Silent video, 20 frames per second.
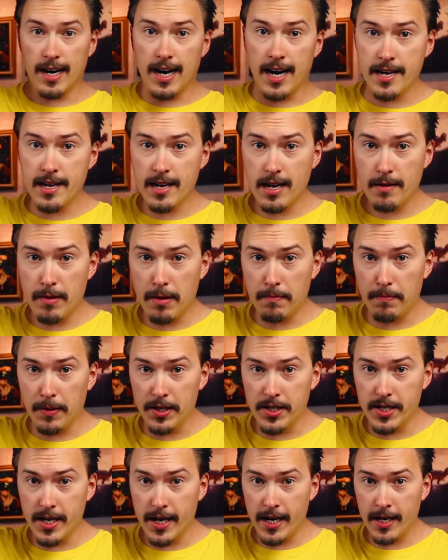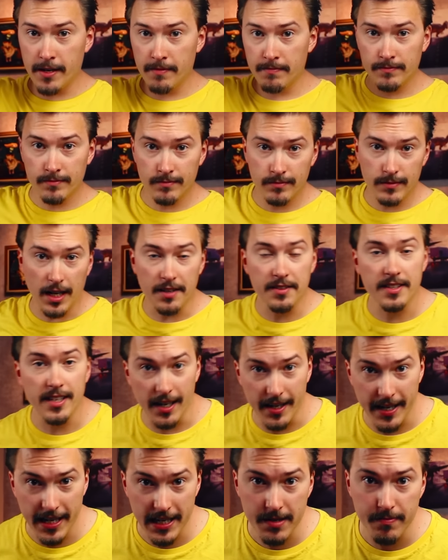I am MPJ.
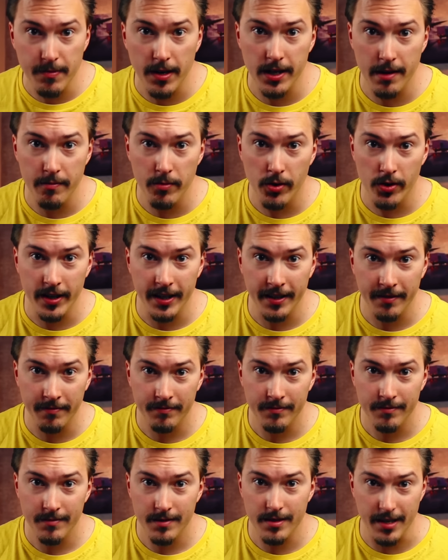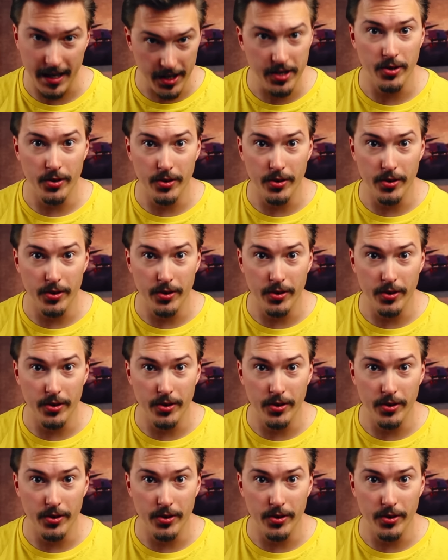Until next Monday morning, thank you.